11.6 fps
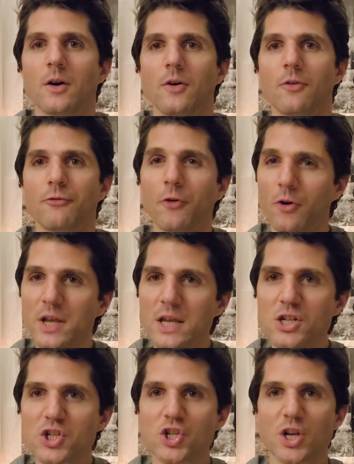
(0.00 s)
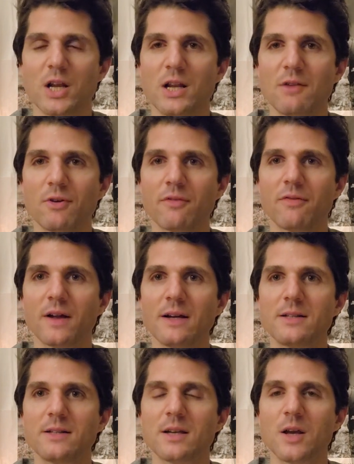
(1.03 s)
For each and every
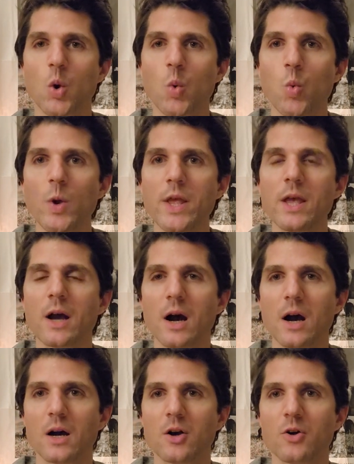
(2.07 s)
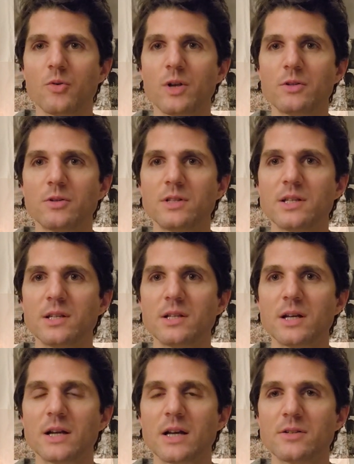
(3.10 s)
flight, we are going to
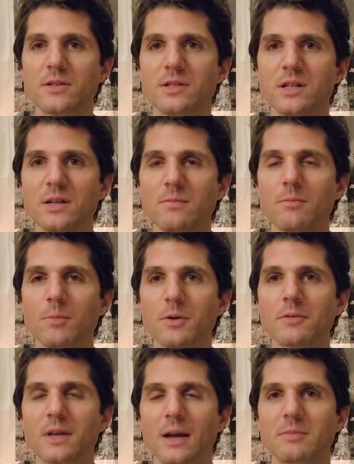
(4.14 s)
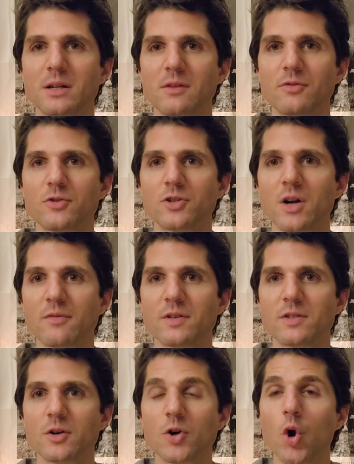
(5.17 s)
designate as a team, both captain and first
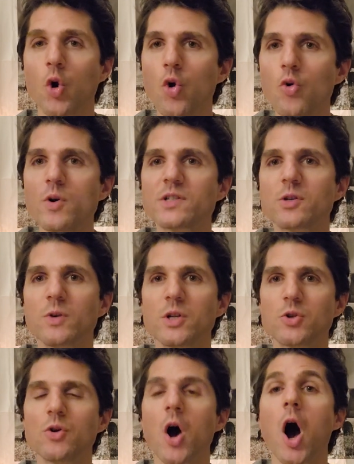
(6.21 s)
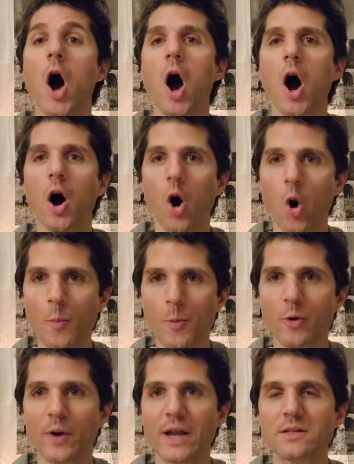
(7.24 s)
officer, who is going to
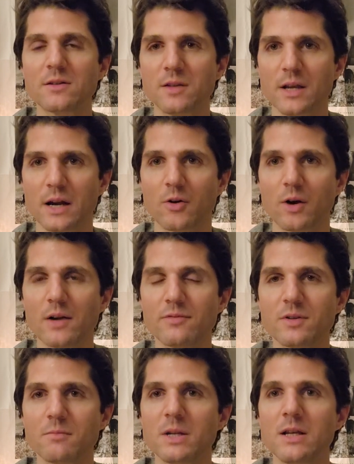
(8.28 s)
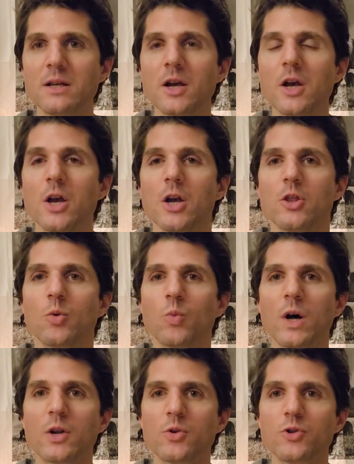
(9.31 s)
operate the aircraft, meaning the
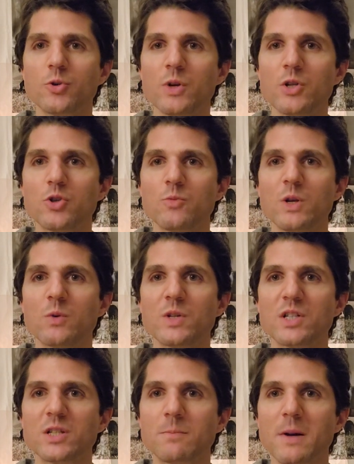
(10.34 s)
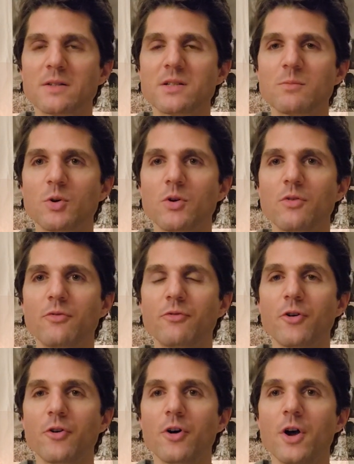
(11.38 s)
one who's going to be responsible
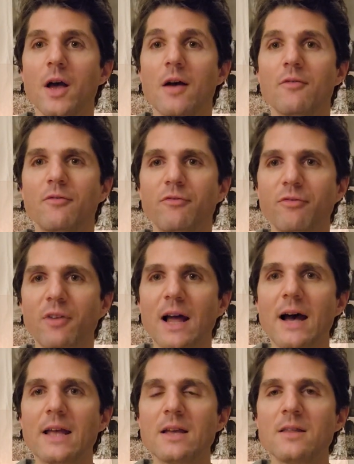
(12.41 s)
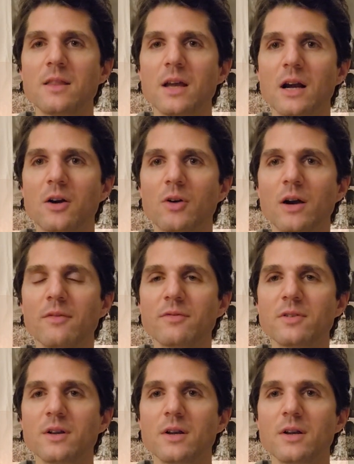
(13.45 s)
for flying the aircraft